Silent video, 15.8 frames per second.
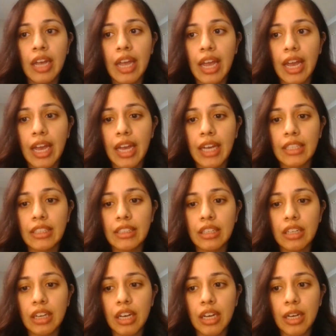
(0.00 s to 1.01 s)
And
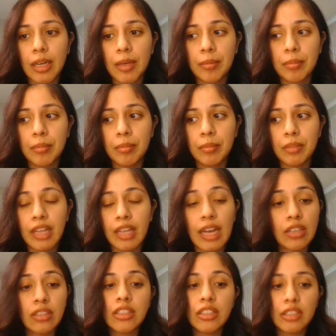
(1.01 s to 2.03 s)

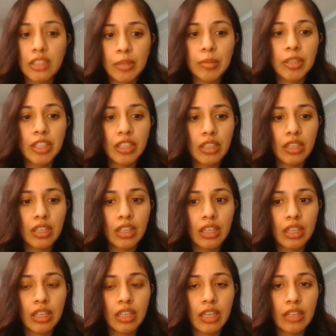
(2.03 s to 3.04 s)

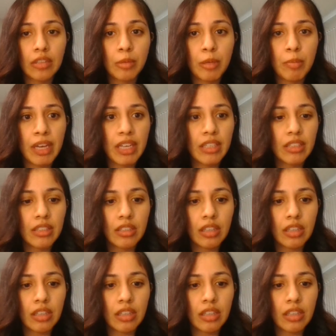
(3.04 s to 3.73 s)
that'll be based